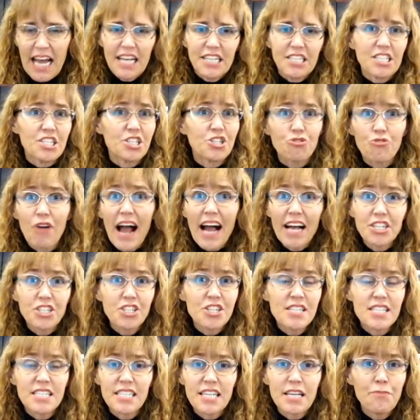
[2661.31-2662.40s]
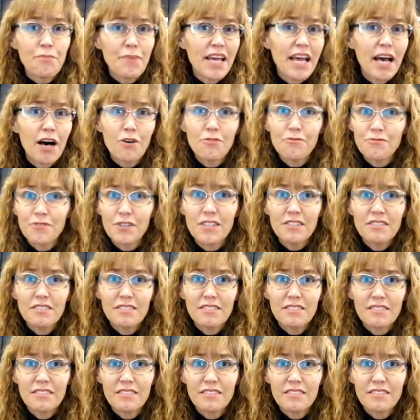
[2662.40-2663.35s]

Distractions can be helpful.